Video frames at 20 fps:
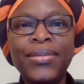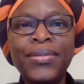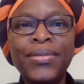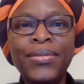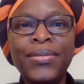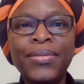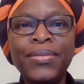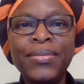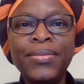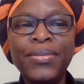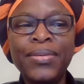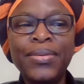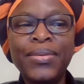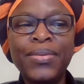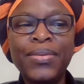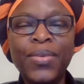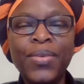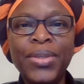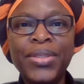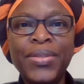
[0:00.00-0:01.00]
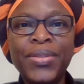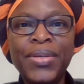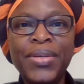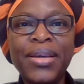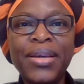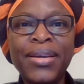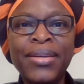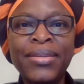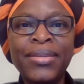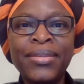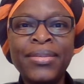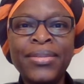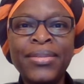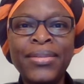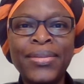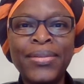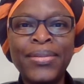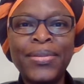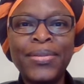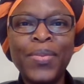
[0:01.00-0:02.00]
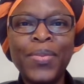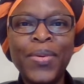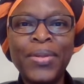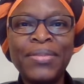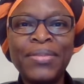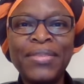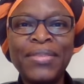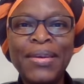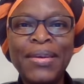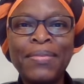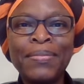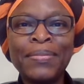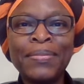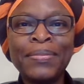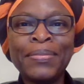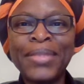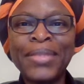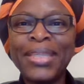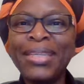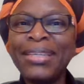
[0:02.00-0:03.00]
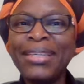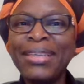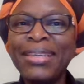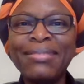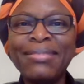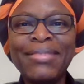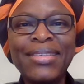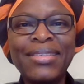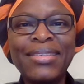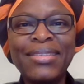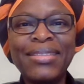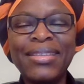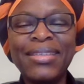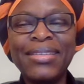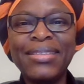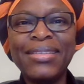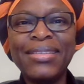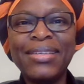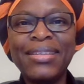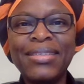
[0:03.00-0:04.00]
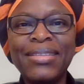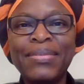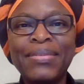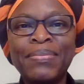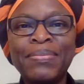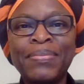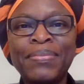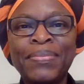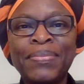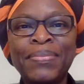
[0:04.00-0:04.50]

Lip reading: Do what you can to support them in this season.